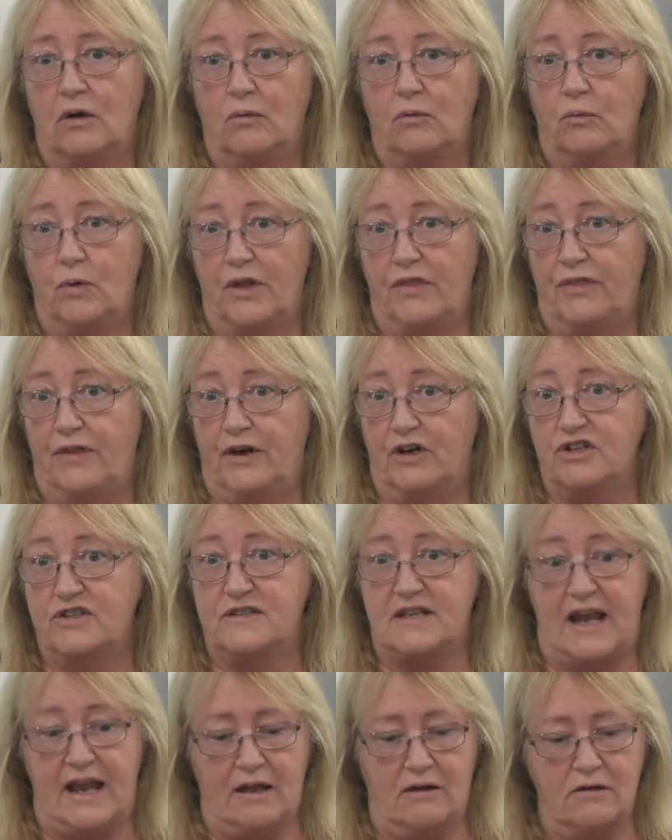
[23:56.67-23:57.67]
with their
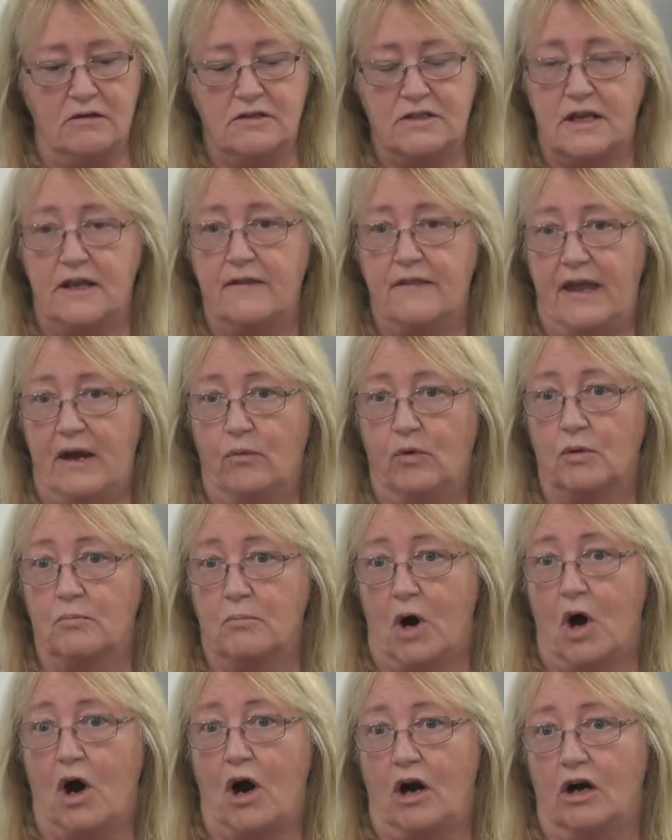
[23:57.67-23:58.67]
sales, and they were
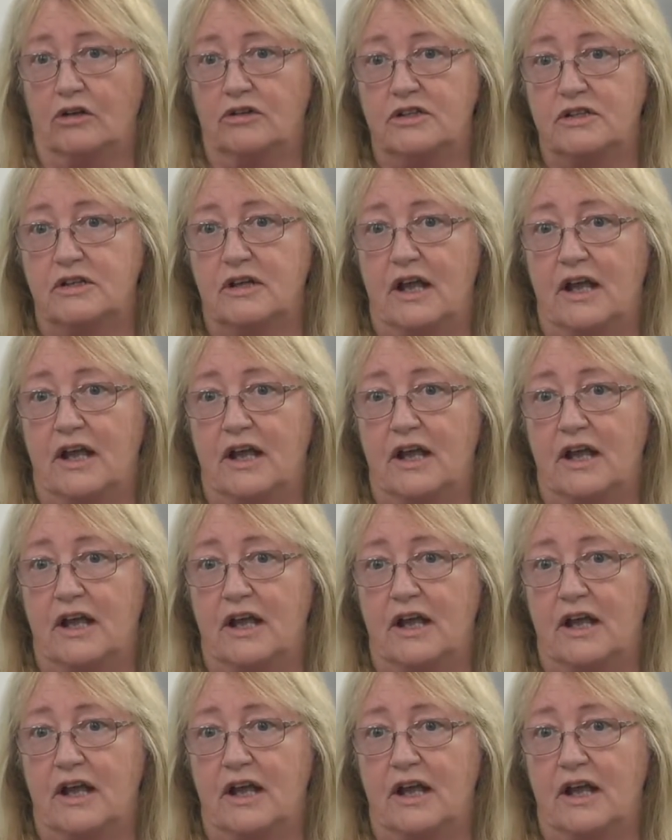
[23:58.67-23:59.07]
marked. And